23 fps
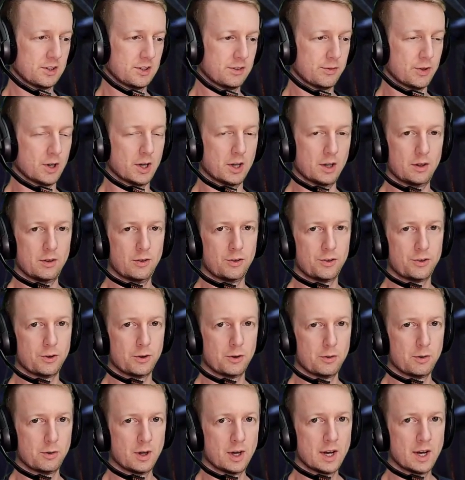If I lose
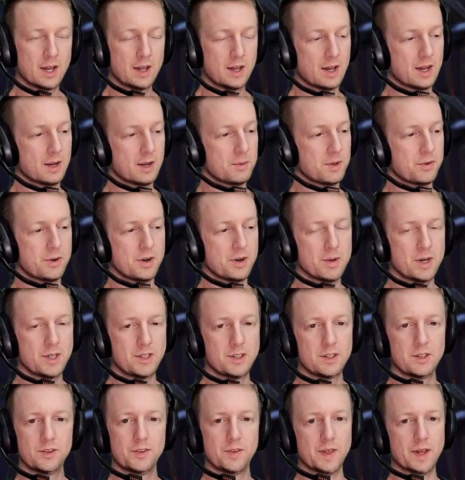2 out of my 3
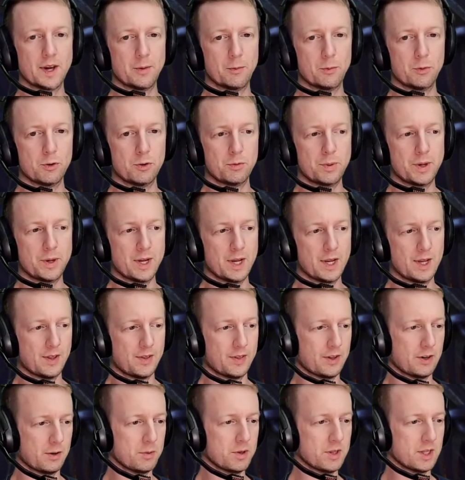matches, that will be it.
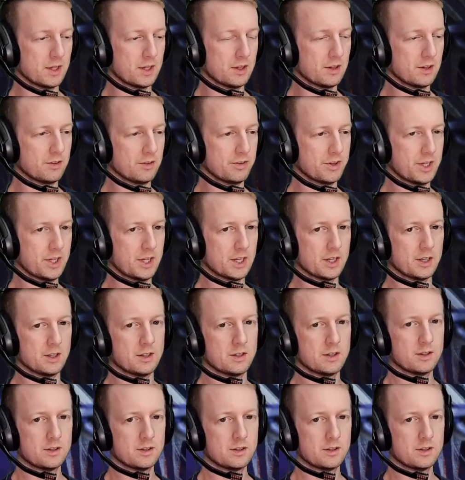That'll be the end of the video.